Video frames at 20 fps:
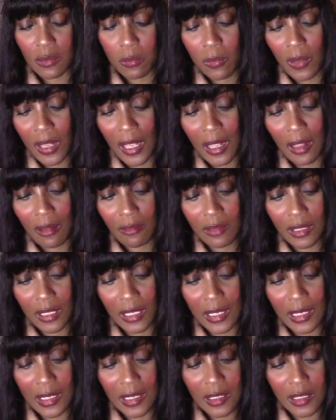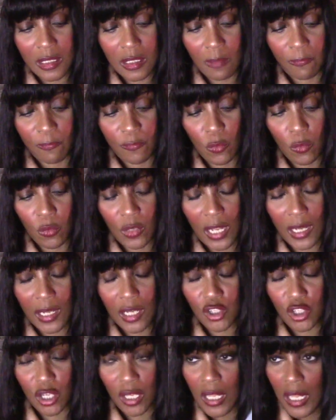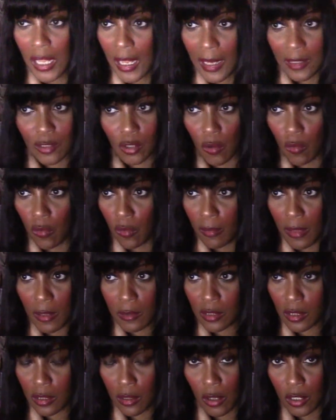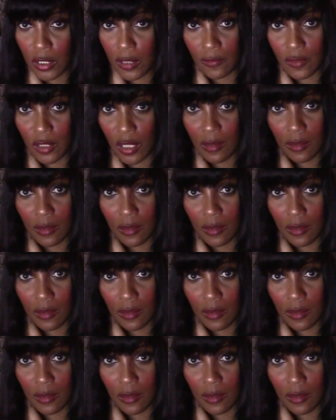as well is the Fool energy. It's almost like you've